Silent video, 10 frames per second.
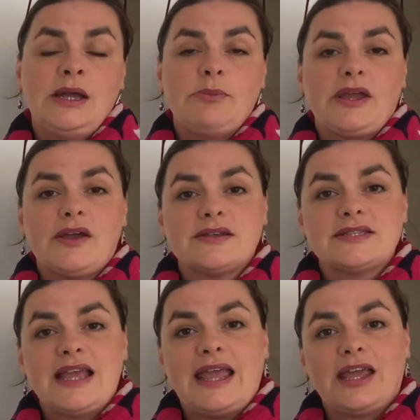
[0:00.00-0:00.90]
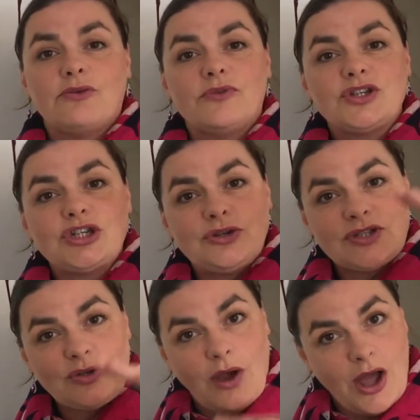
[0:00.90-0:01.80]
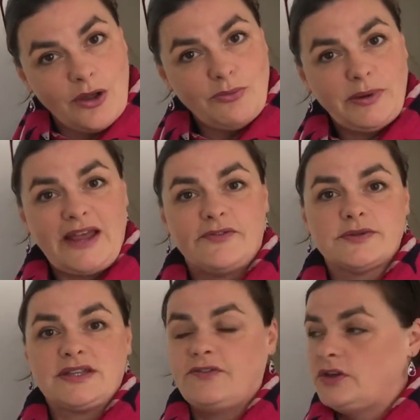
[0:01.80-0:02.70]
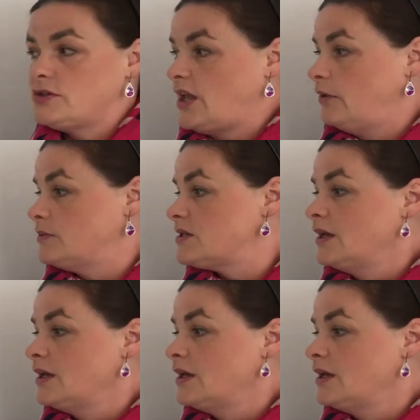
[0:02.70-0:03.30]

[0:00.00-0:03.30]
because it can reduce your hope levels if you don't.